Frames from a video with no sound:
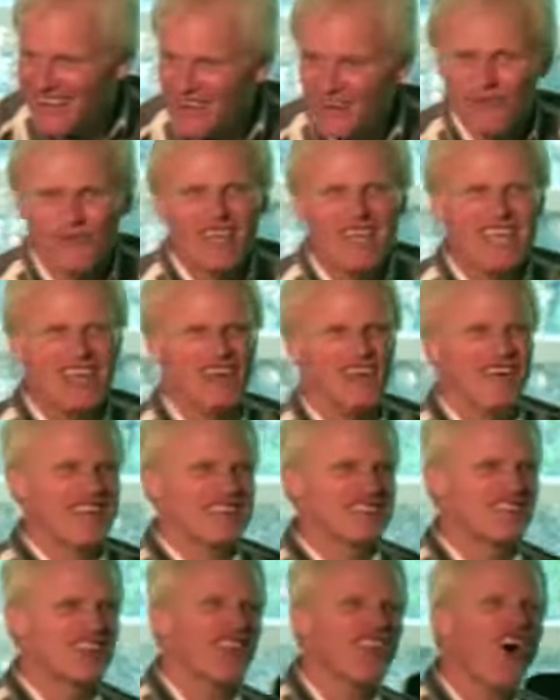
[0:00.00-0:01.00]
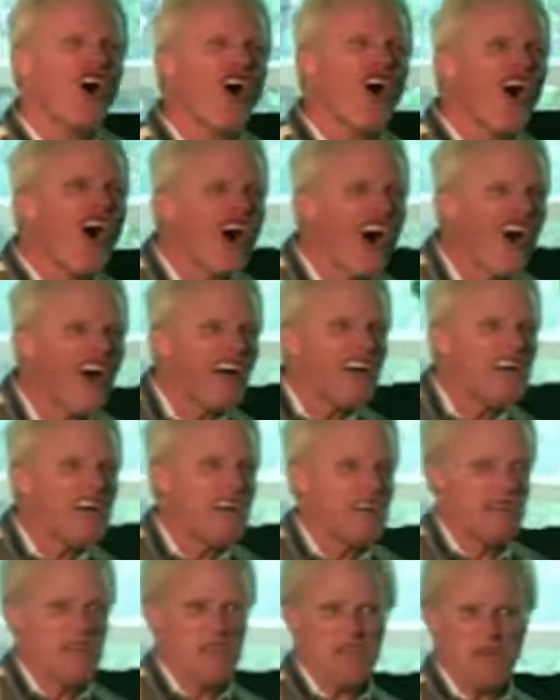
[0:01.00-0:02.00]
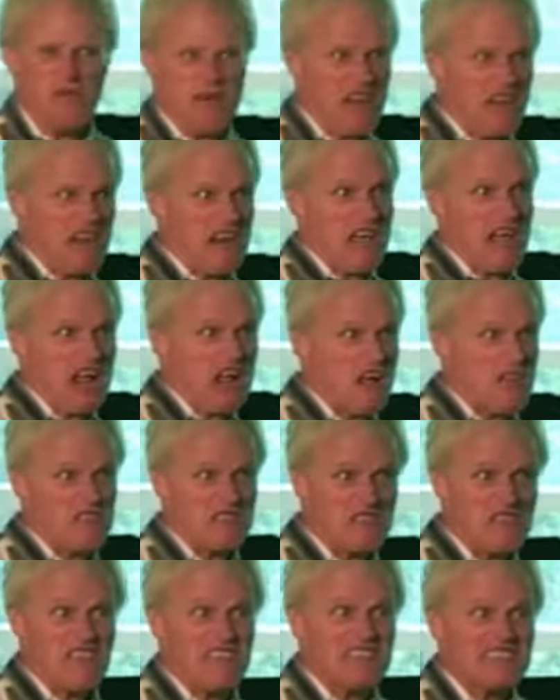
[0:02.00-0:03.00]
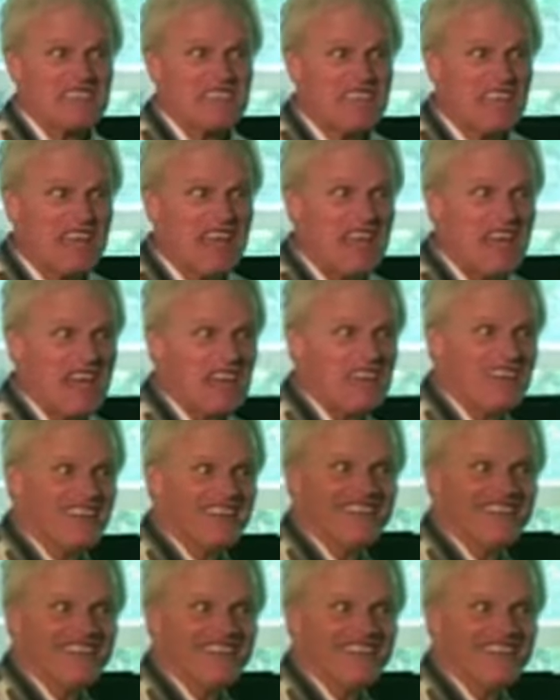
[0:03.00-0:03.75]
We hear it as a law. You better not go do this again.